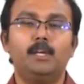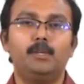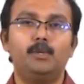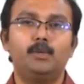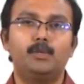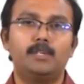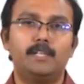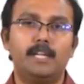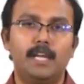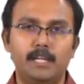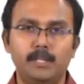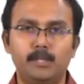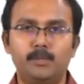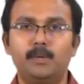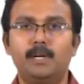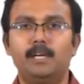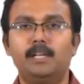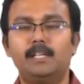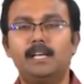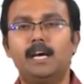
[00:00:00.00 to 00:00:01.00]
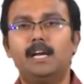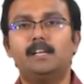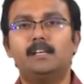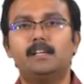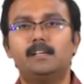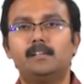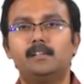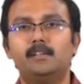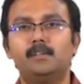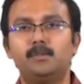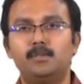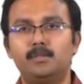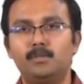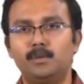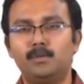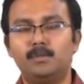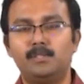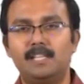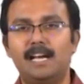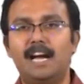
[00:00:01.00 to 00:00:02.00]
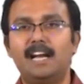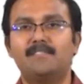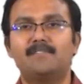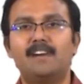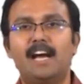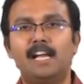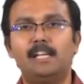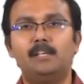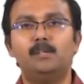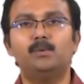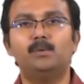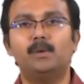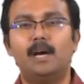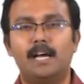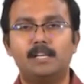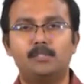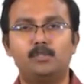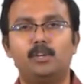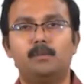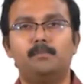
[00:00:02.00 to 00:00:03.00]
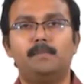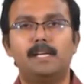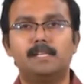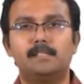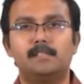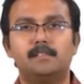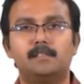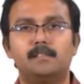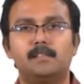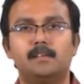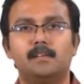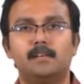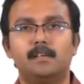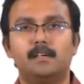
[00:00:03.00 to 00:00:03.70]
you should ensure that you choose that value as your basis.